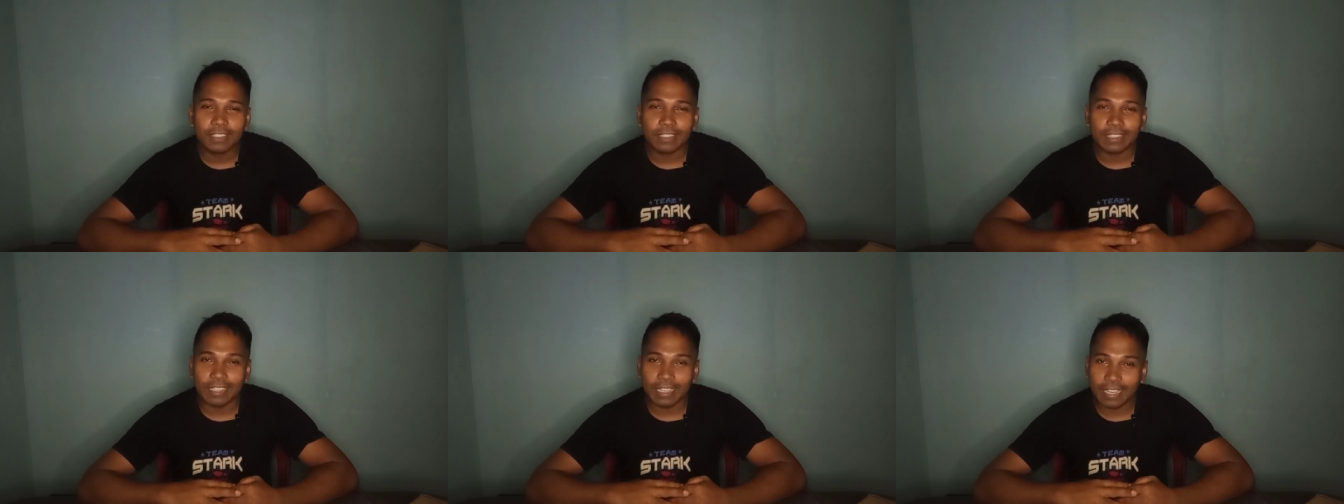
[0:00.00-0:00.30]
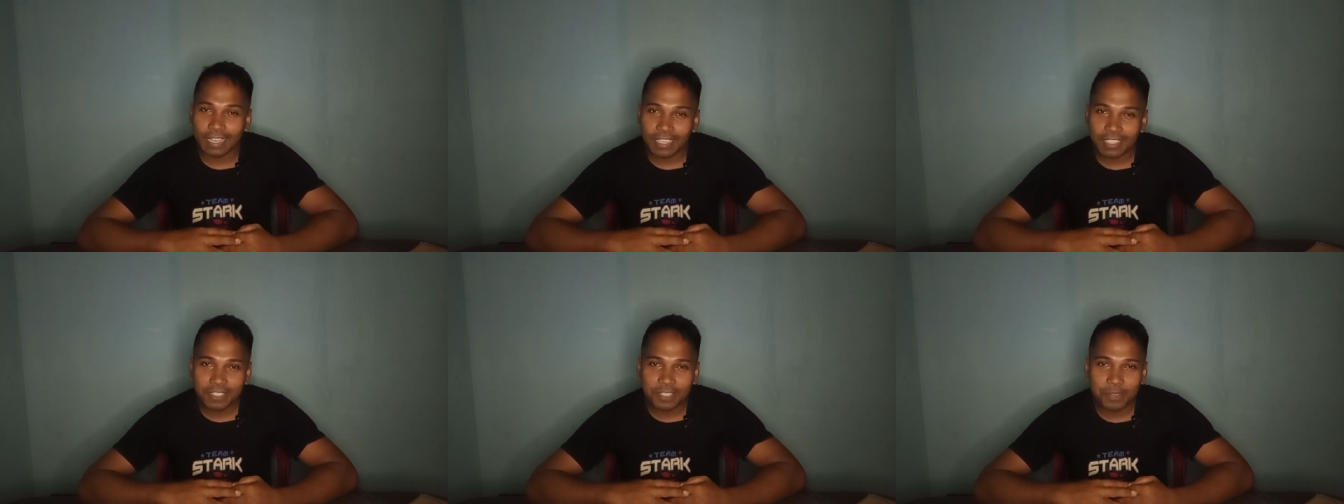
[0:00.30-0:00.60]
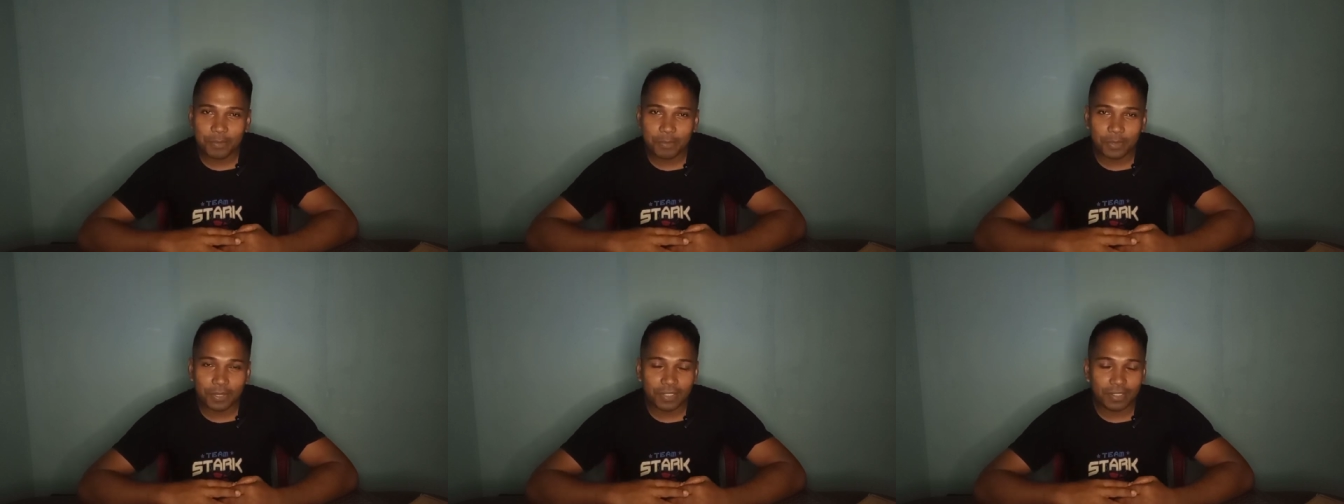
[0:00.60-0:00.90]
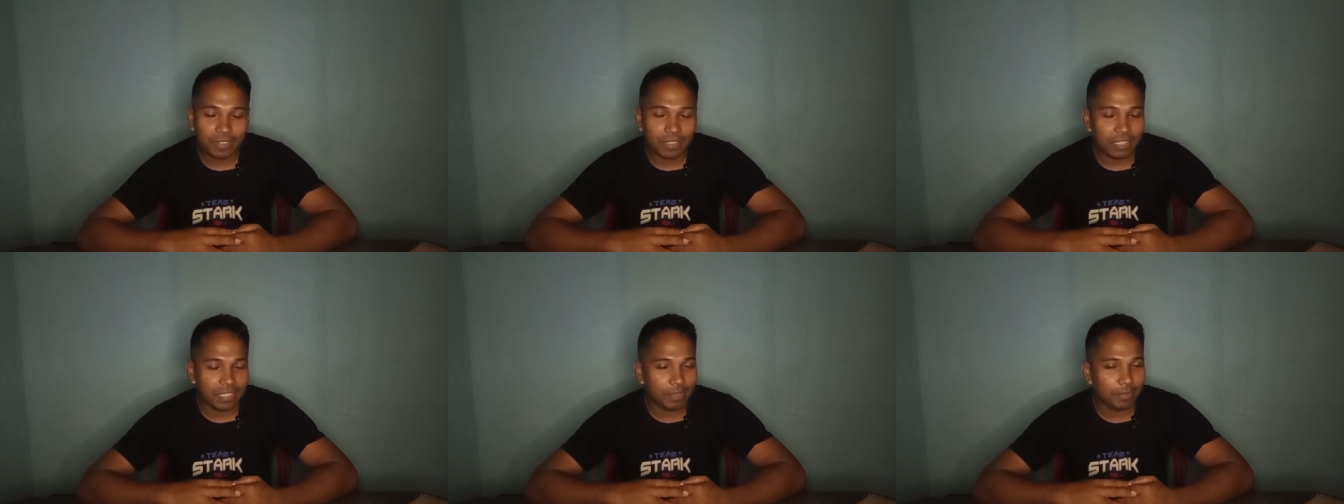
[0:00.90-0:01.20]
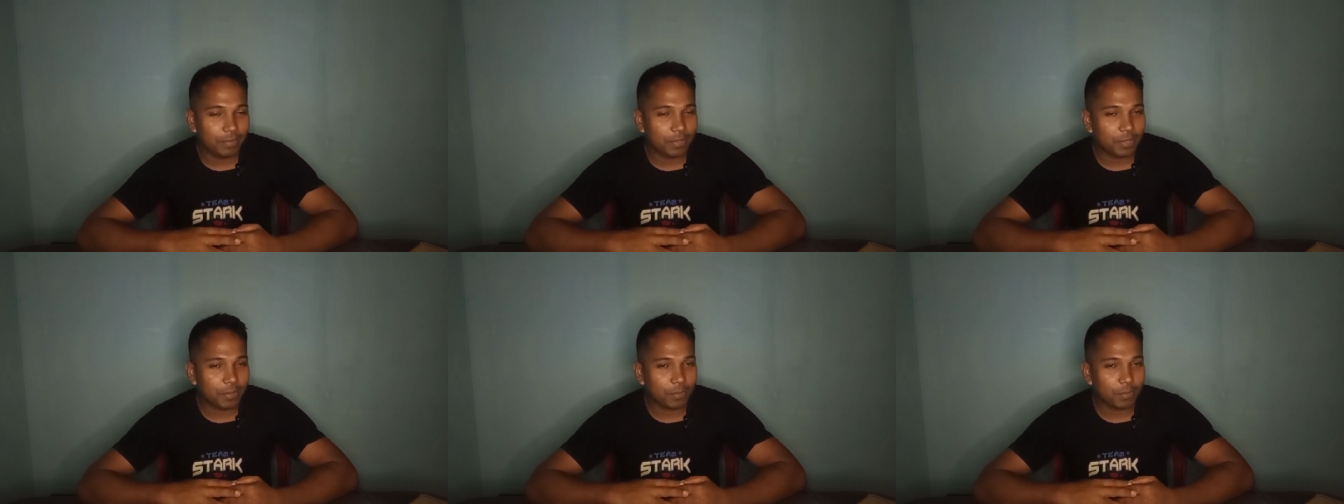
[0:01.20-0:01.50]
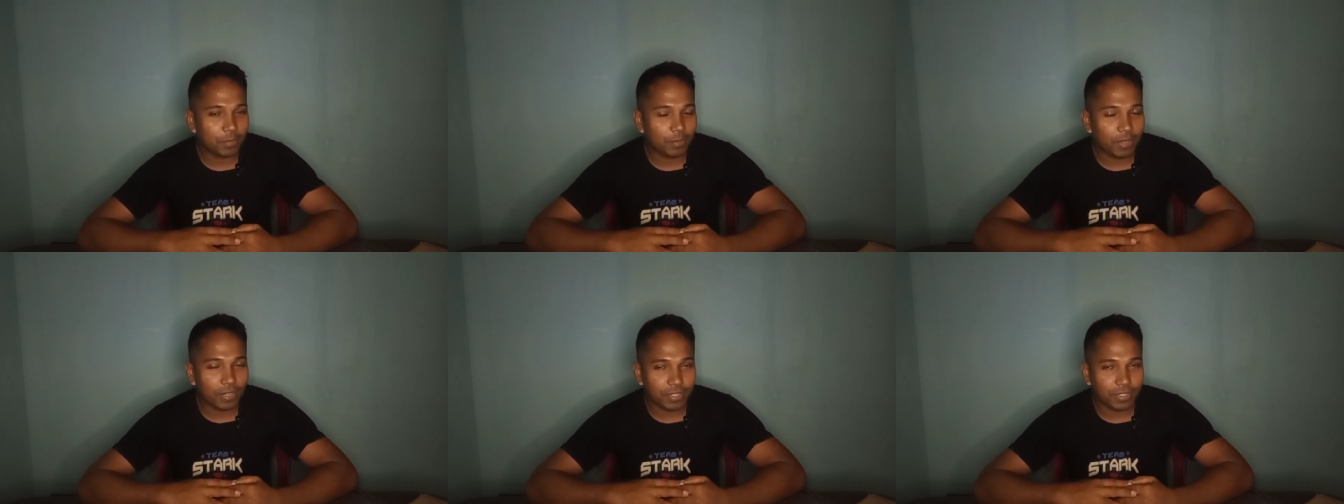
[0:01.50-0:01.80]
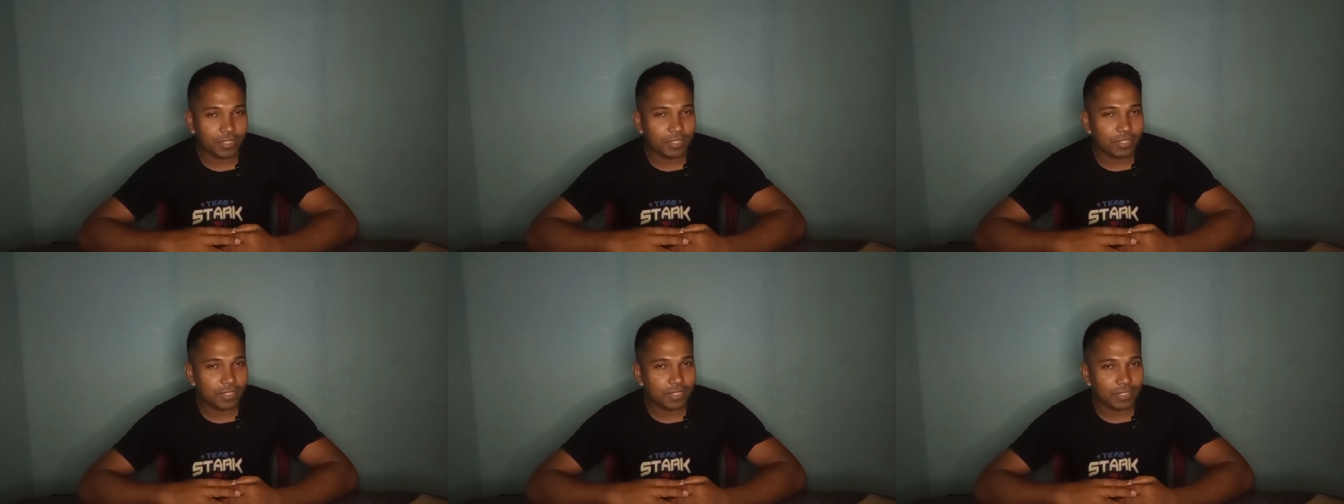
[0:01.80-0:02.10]
the customer never
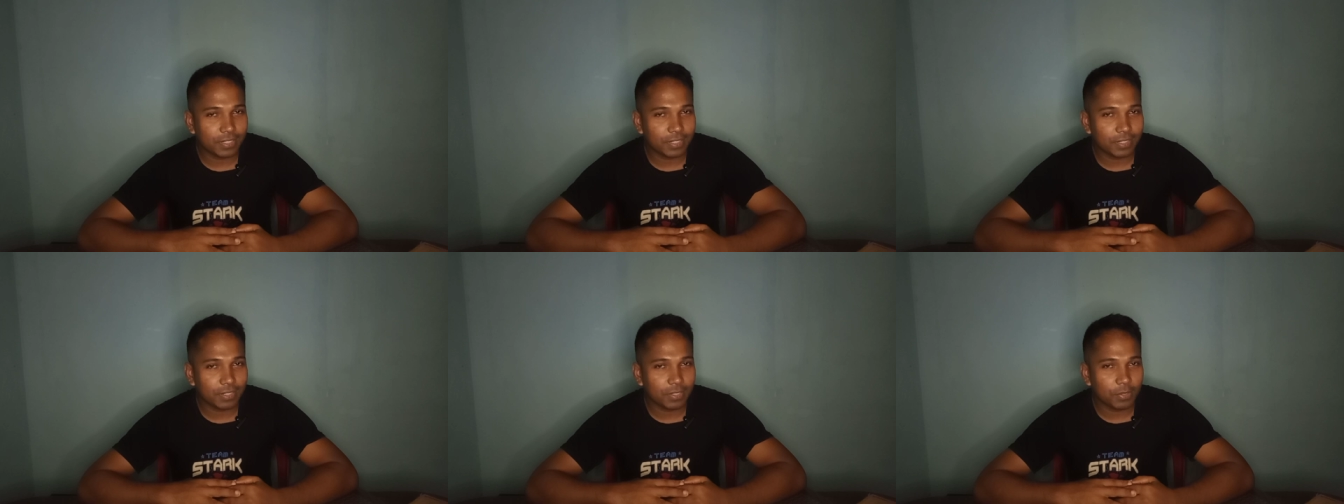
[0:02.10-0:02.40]
watch